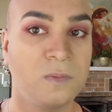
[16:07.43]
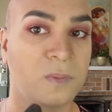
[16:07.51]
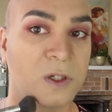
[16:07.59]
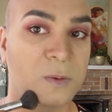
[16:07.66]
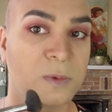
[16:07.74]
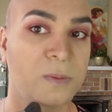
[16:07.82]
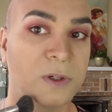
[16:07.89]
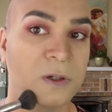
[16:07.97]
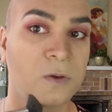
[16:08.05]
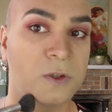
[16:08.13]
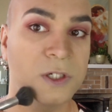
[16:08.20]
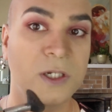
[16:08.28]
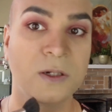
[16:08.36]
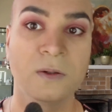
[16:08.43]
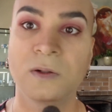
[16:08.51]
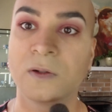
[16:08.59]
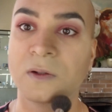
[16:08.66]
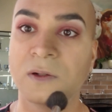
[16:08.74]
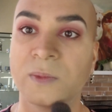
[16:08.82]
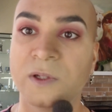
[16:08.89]
Make my big old chin a
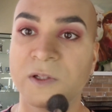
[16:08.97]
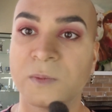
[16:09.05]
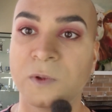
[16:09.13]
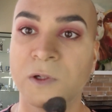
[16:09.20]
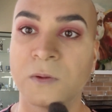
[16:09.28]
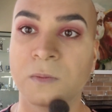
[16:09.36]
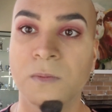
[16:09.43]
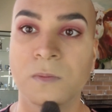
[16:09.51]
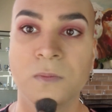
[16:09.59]
little bit smaller.